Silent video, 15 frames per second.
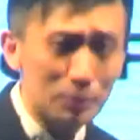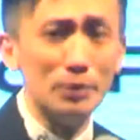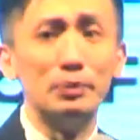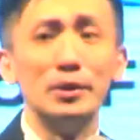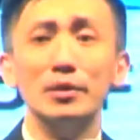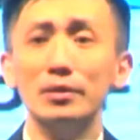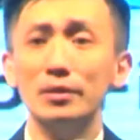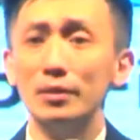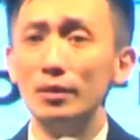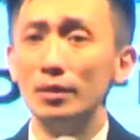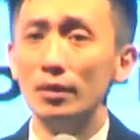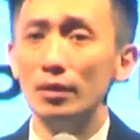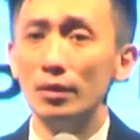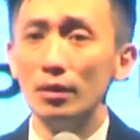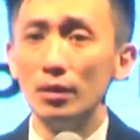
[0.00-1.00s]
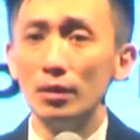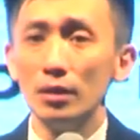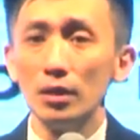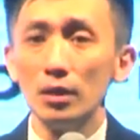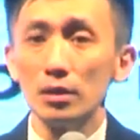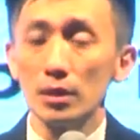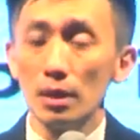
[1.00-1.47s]
people.
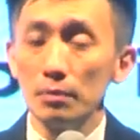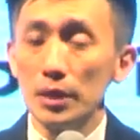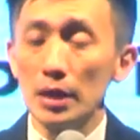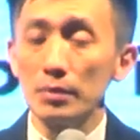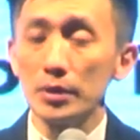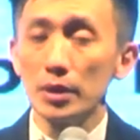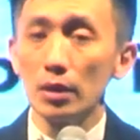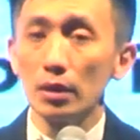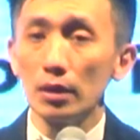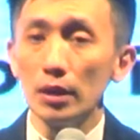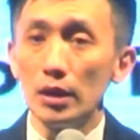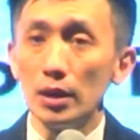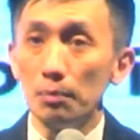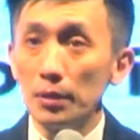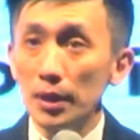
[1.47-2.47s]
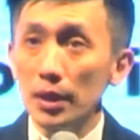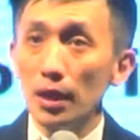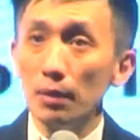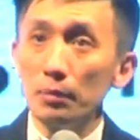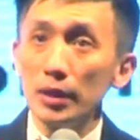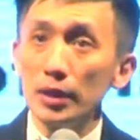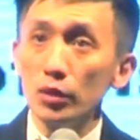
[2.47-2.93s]
Sometimes in a big
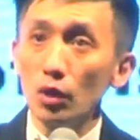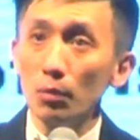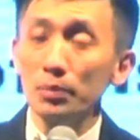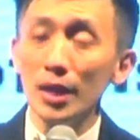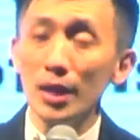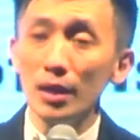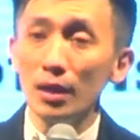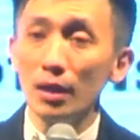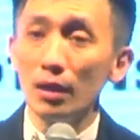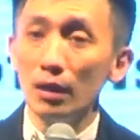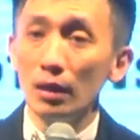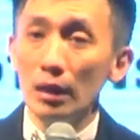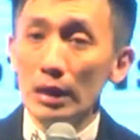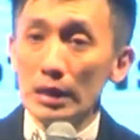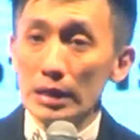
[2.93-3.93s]
company, top 10,